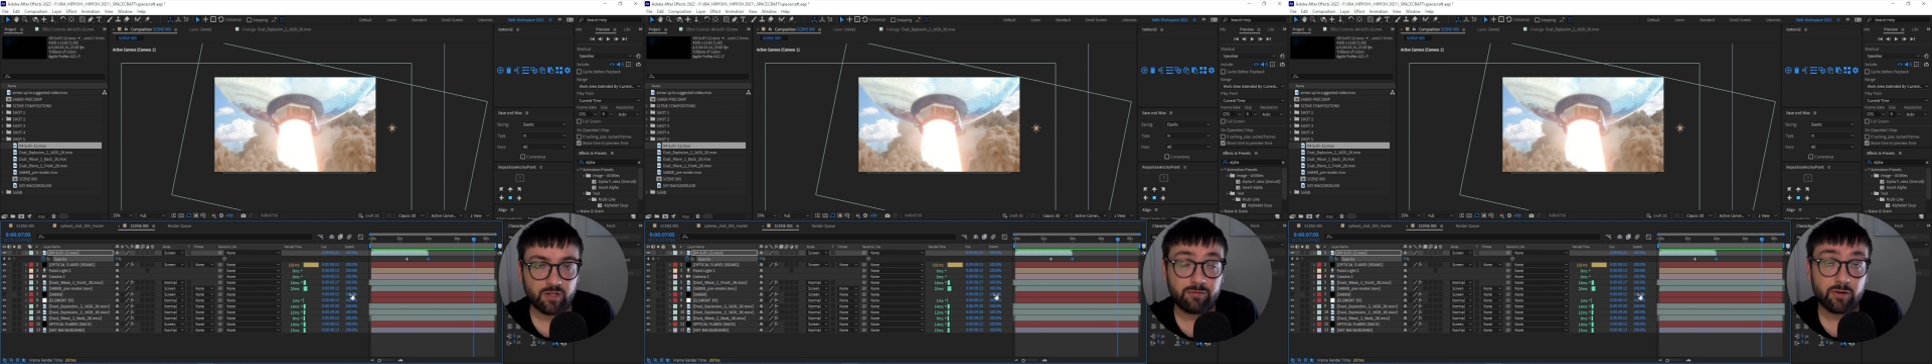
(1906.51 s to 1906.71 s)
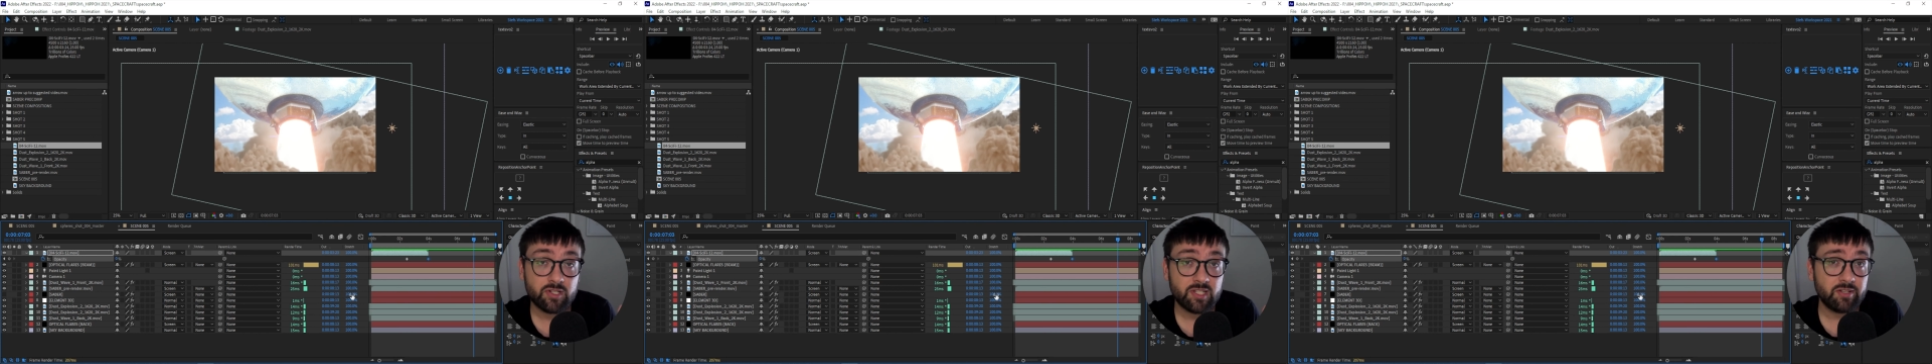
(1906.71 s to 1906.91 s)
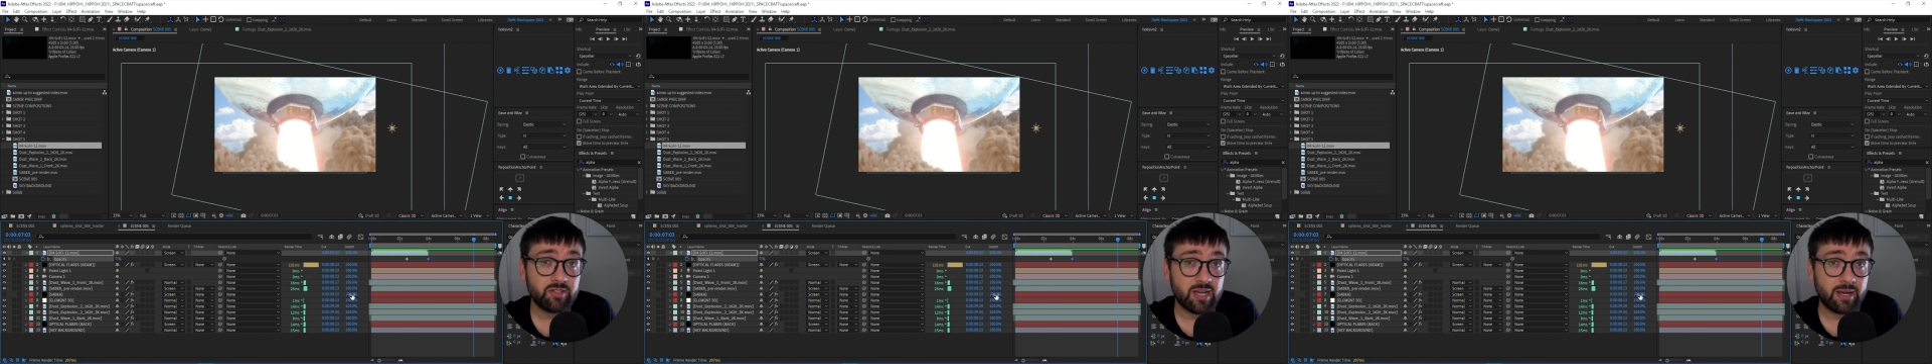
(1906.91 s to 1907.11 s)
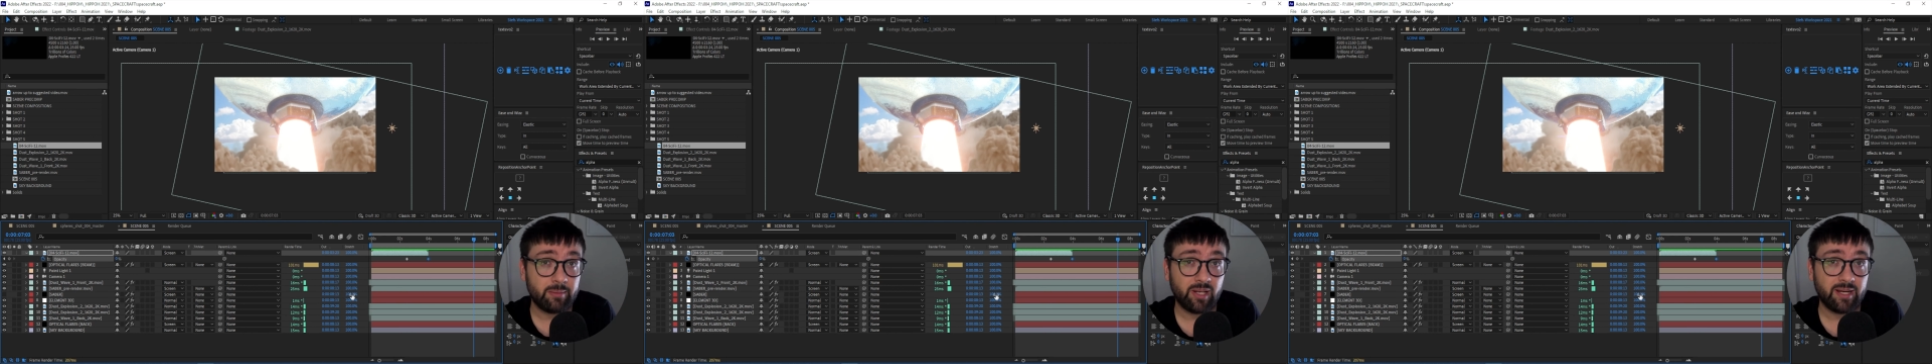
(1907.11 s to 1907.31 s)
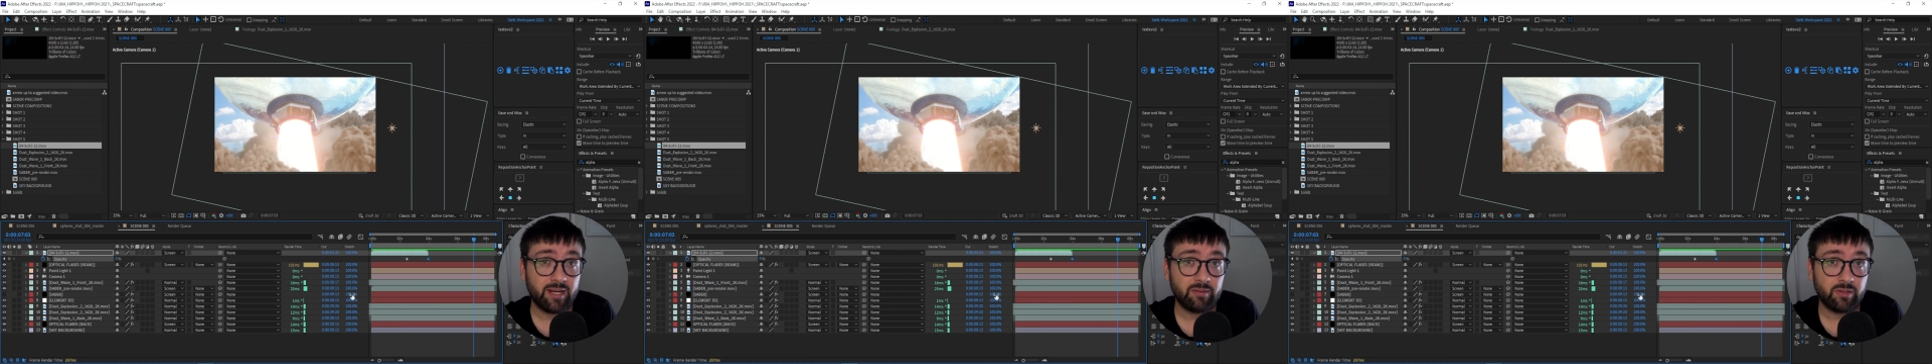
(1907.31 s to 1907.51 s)
firstly to
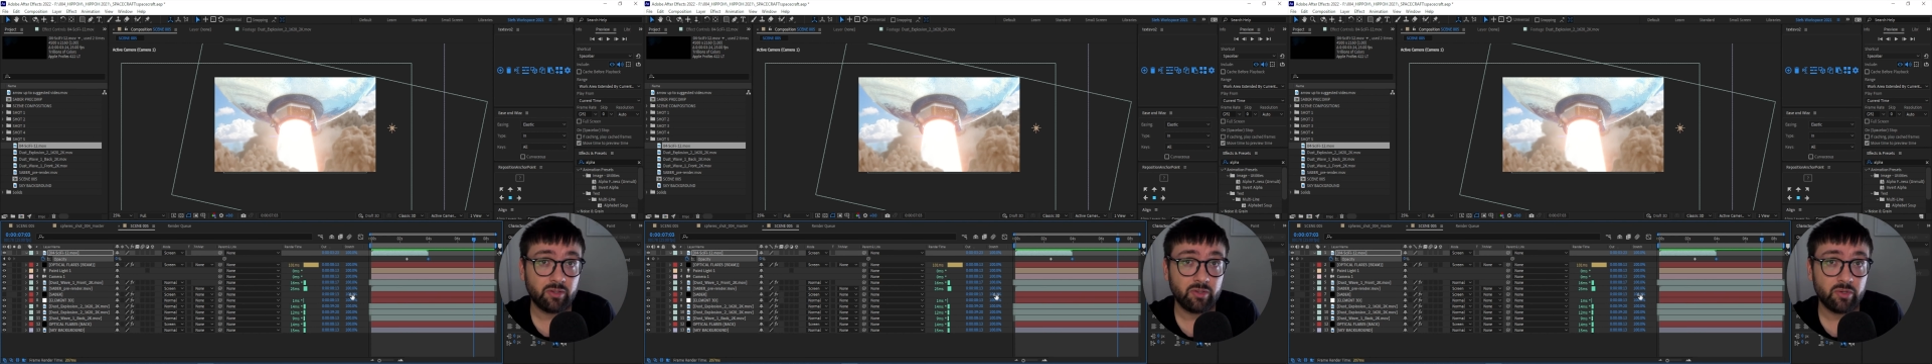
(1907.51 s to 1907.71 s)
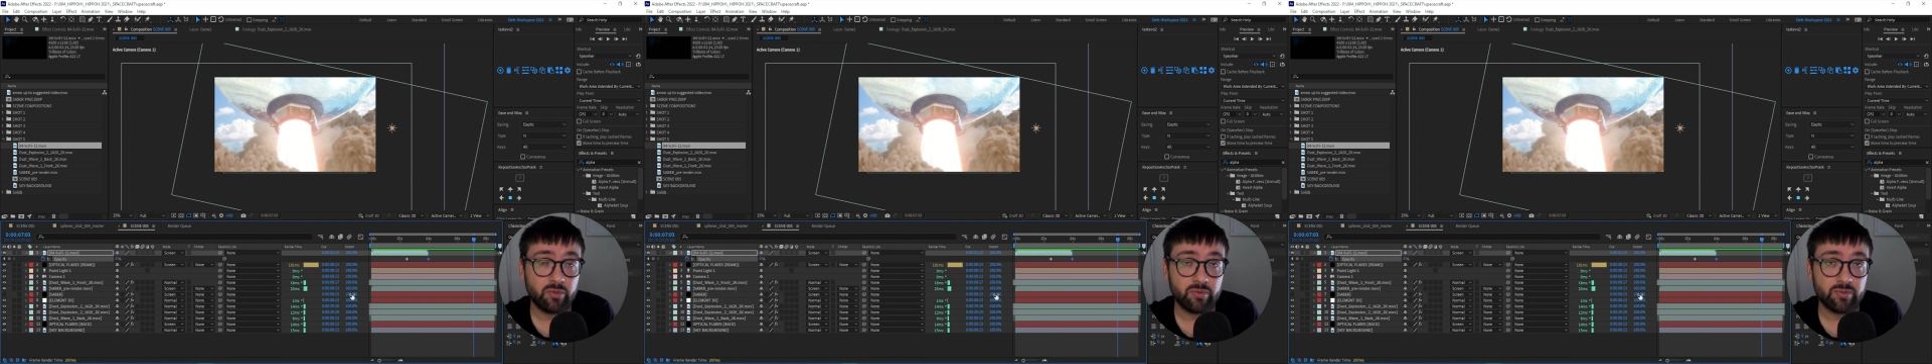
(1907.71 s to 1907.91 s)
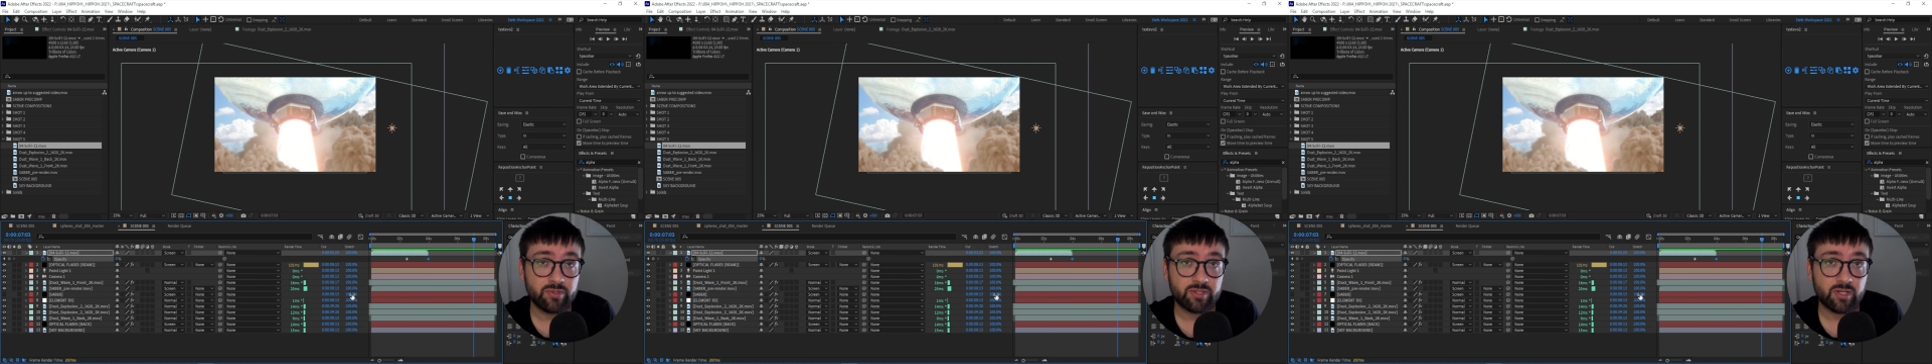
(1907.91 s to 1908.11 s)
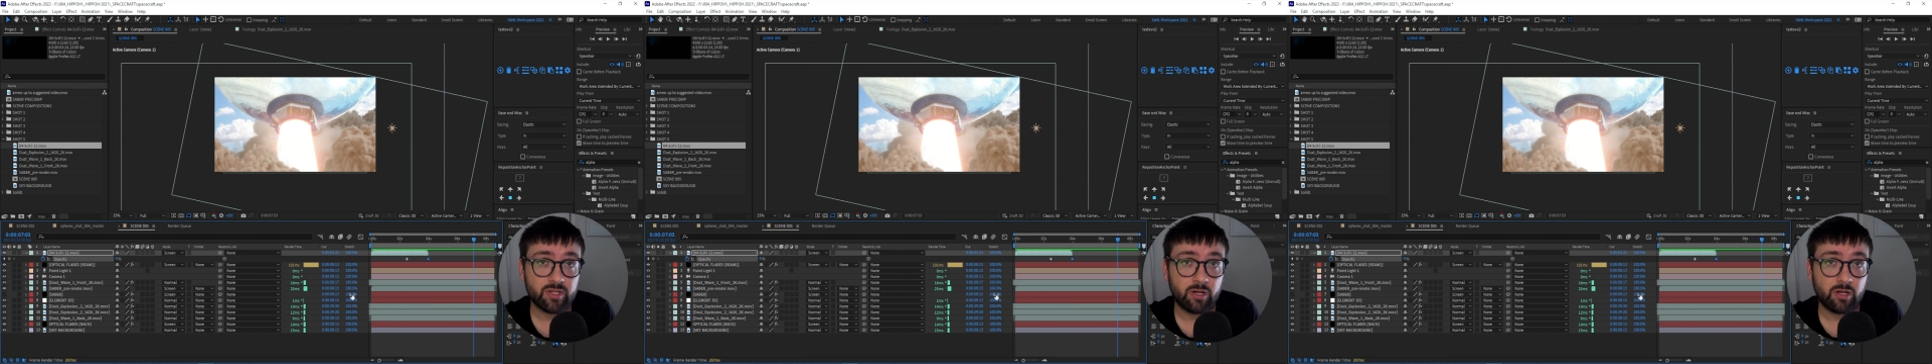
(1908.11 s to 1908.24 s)
emulate the use